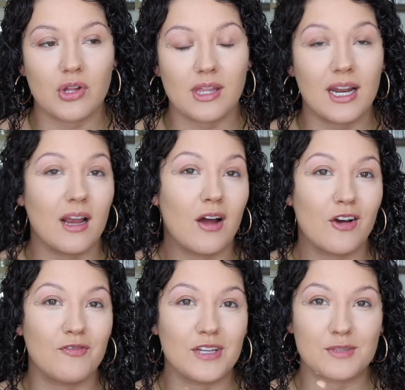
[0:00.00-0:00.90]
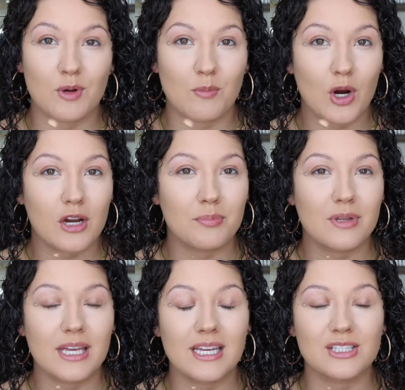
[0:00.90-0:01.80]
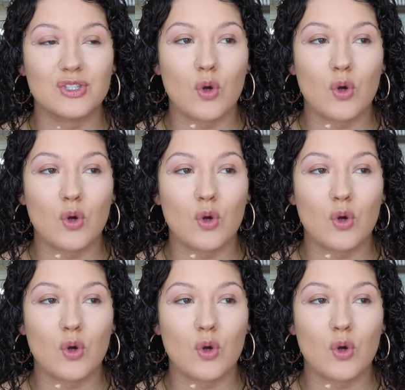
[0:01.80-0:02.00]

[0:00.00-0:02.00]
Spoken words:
that I got off Facebook Marketplace